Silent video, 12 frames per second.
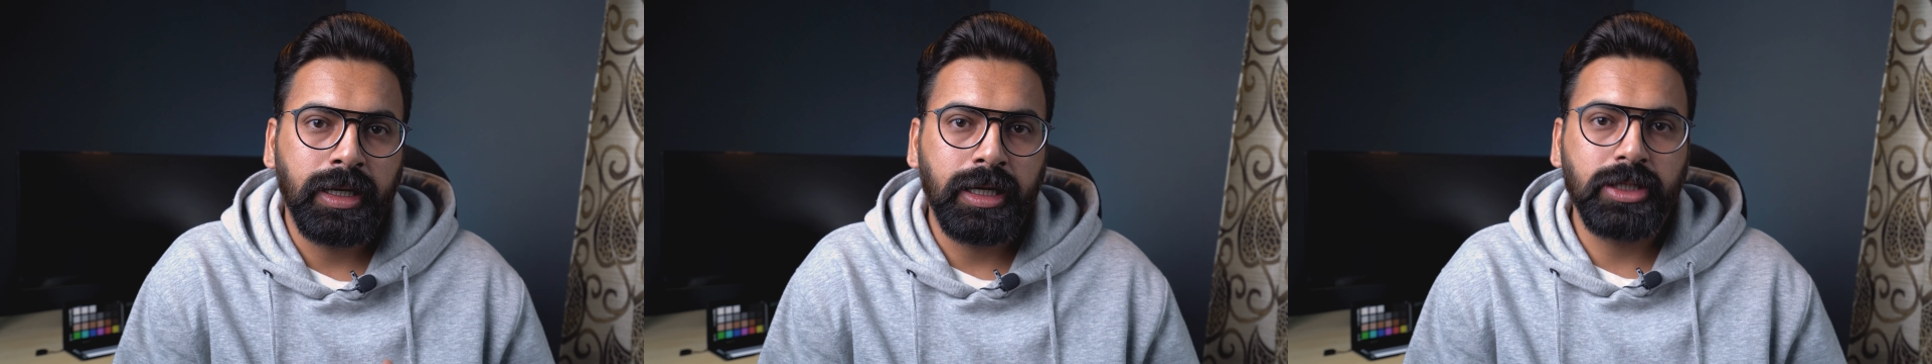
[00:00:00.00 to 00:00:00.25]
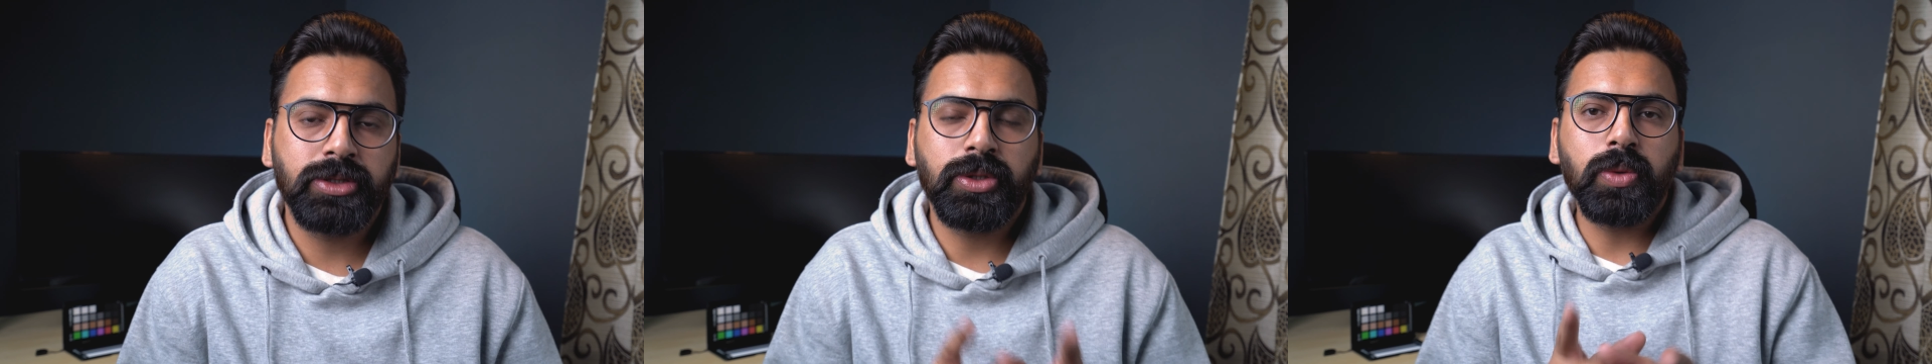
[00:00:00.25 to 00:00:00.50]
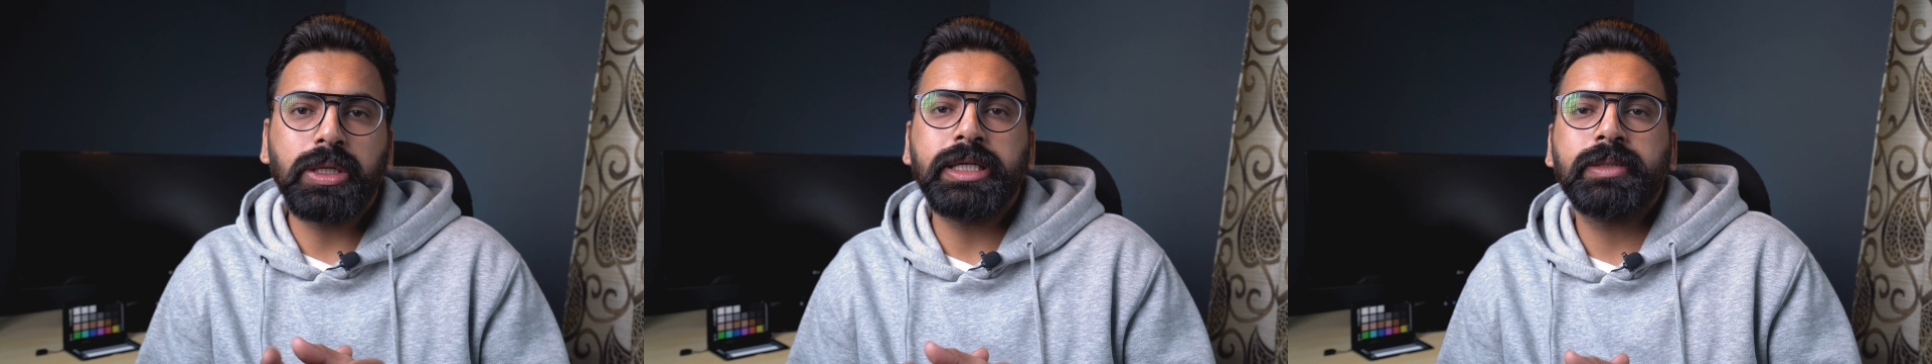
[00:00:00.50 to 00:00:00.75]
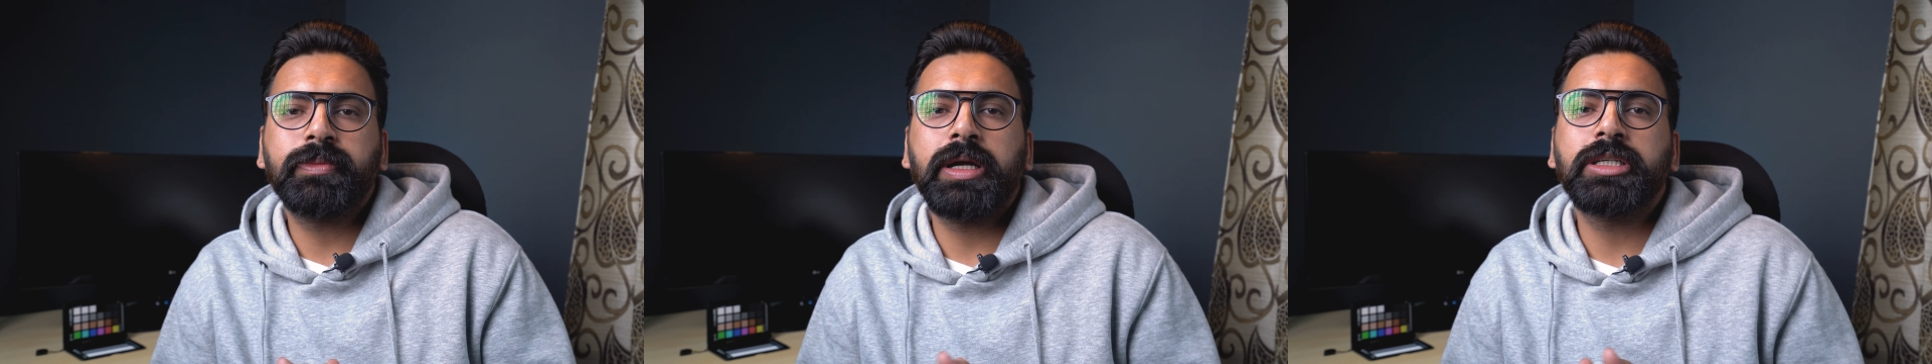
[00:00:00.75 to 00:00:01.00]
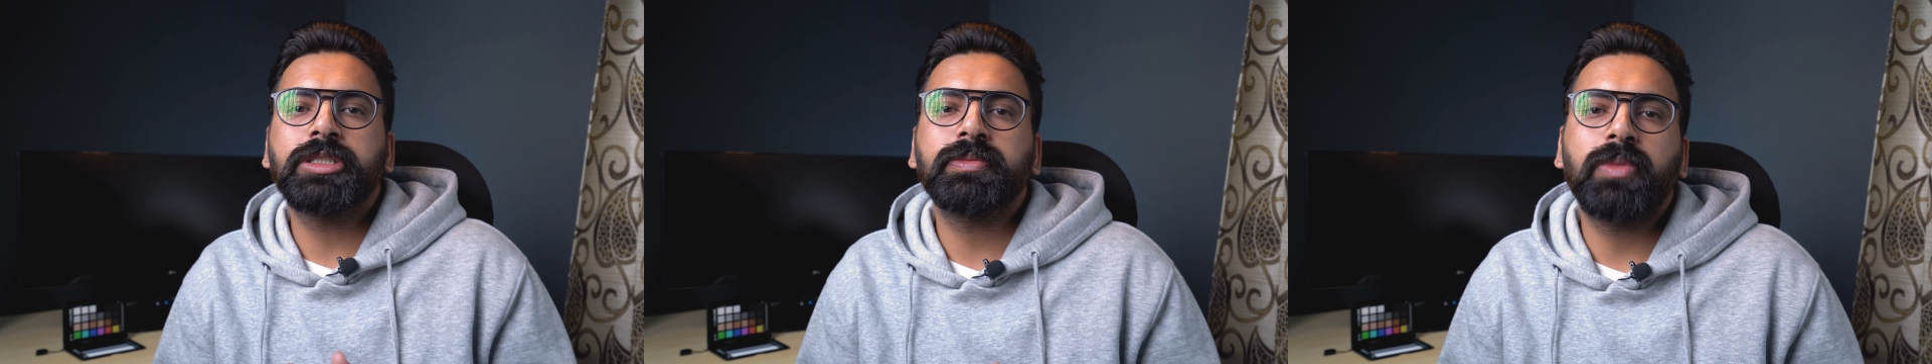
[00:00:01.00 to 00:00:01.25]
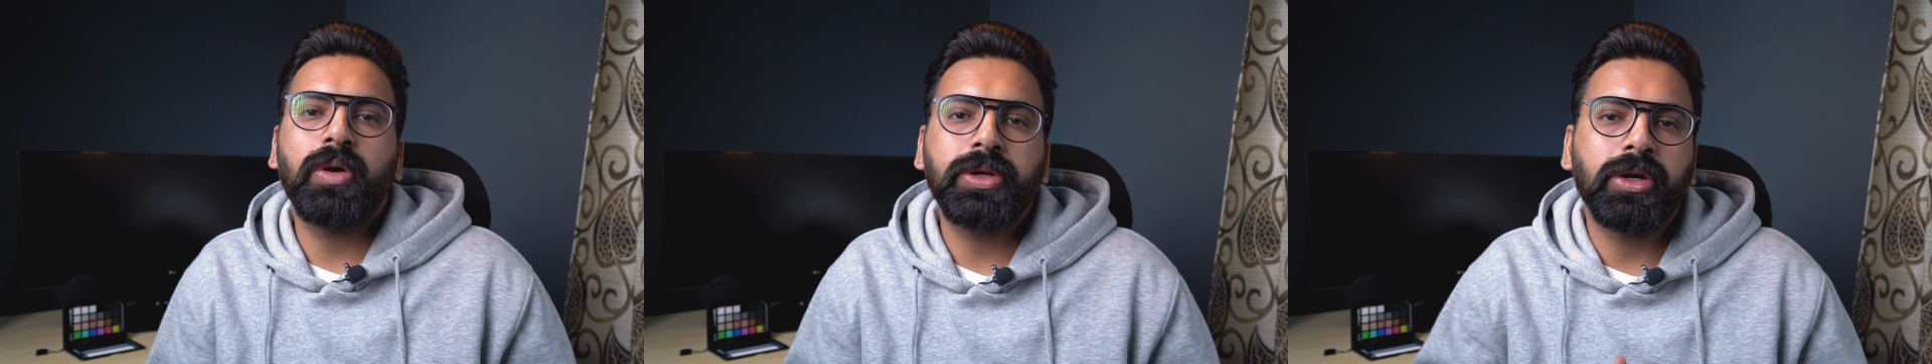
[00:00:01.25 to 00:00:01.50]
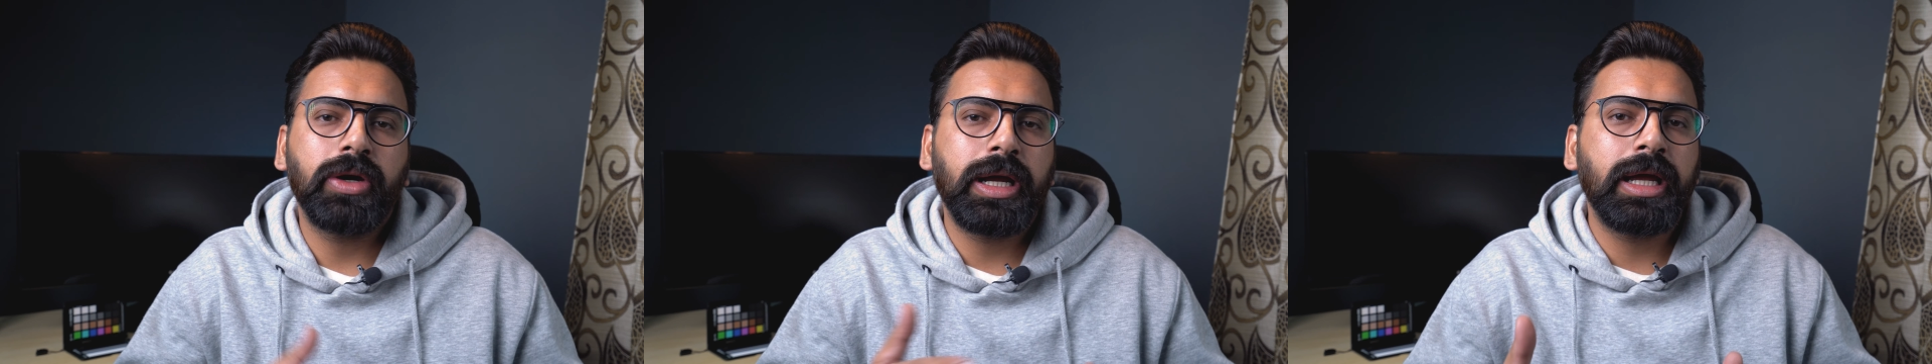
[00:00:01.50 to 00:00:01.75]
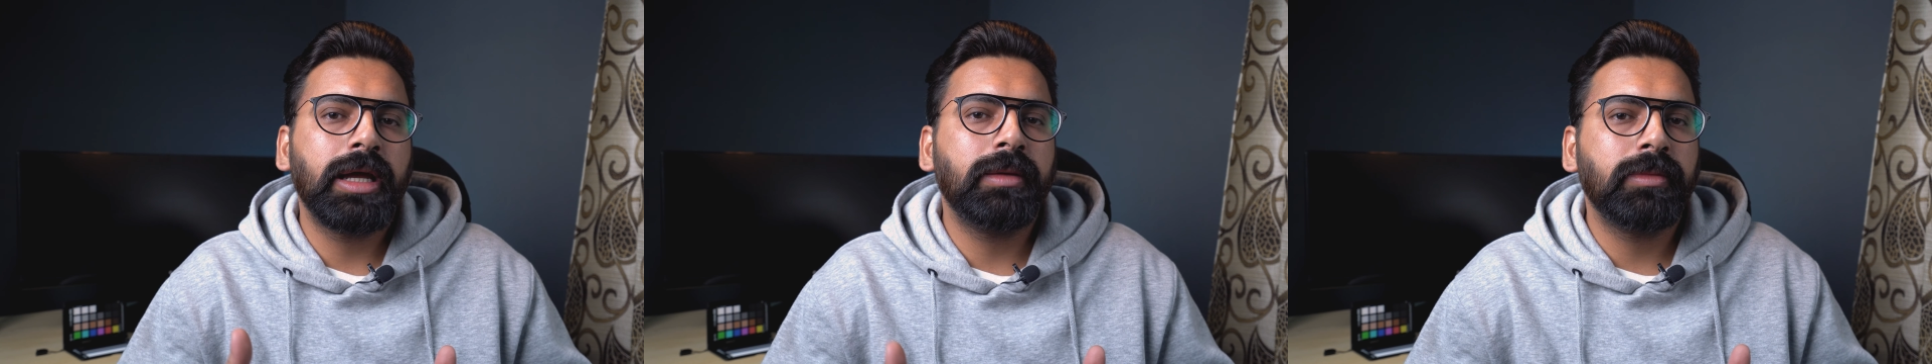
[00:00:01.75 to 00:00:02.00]
It totally depends upon your
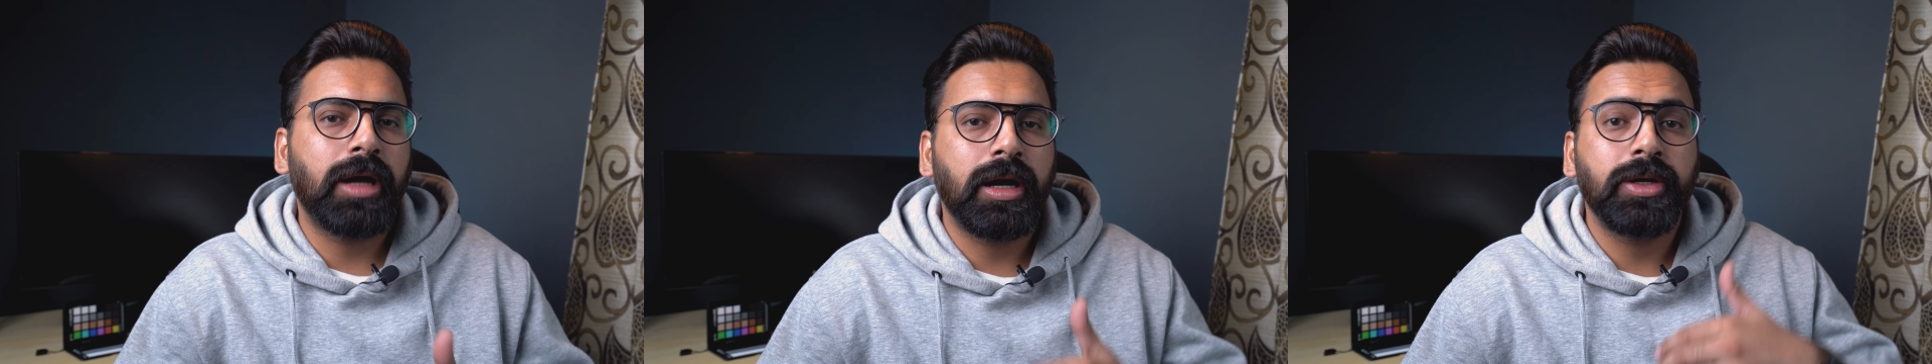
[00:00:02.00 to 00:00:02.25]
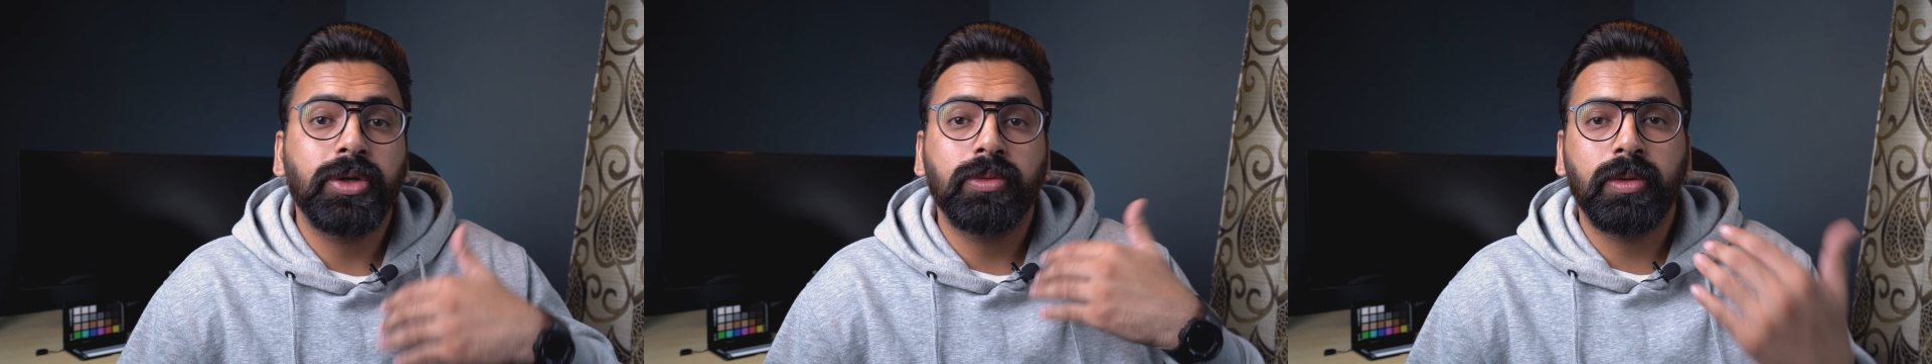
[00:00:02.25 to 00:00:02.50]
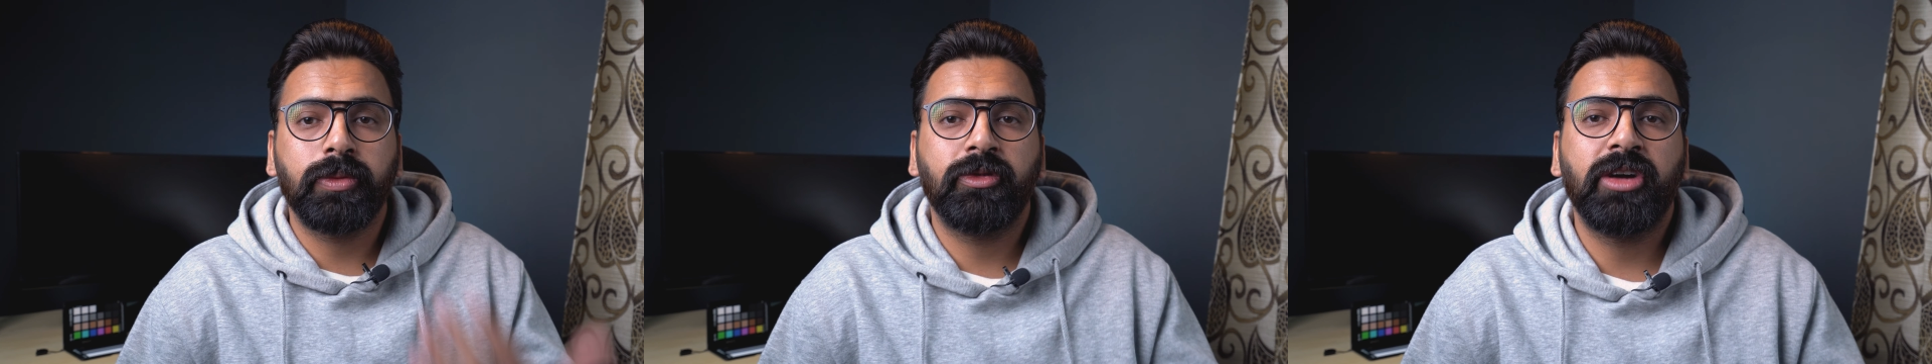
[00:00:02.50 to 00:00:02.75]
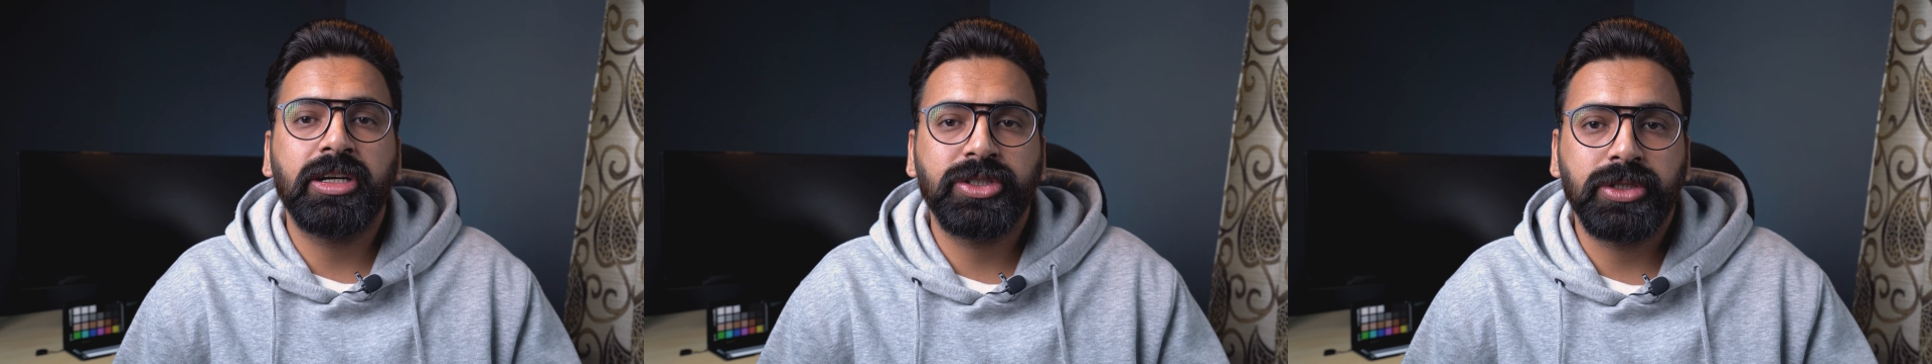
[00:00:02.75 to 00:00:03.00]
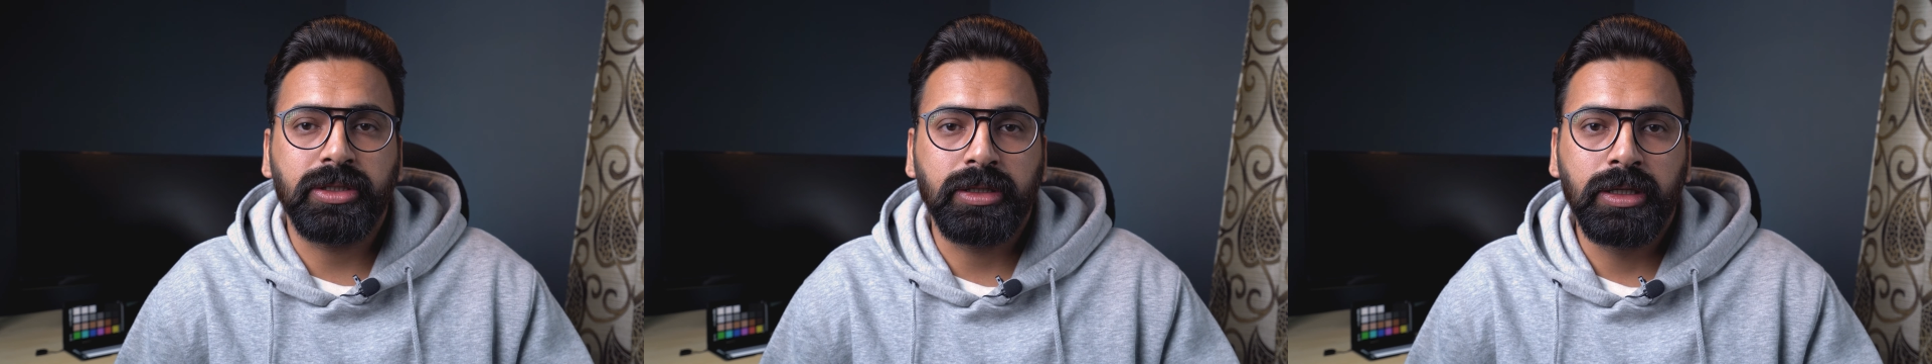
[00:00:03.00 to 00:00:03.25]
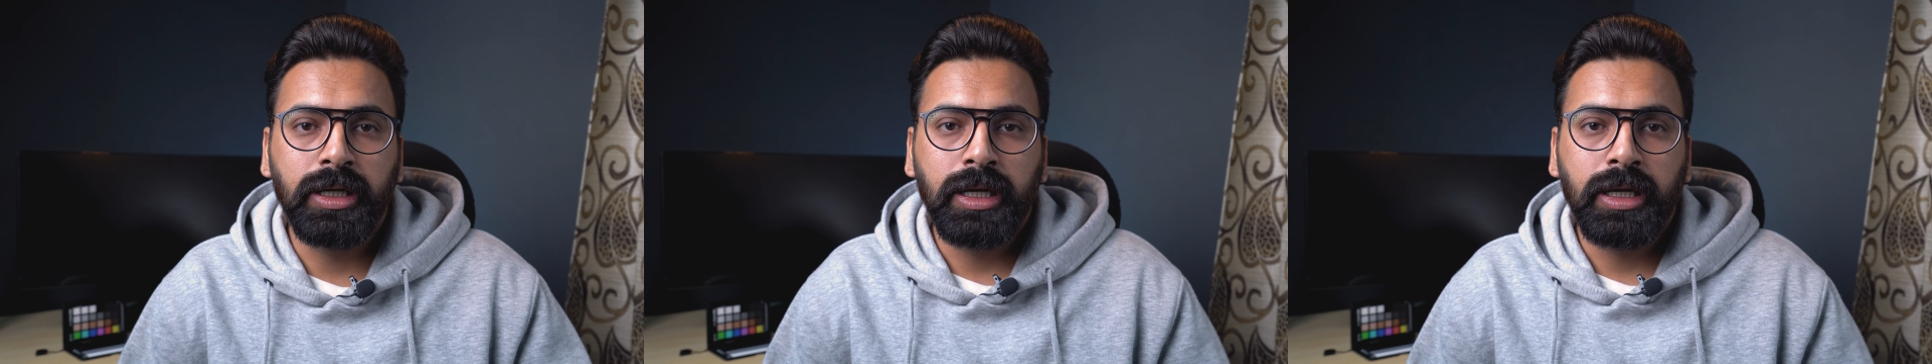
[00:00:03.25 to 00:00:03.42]
aim and your profession.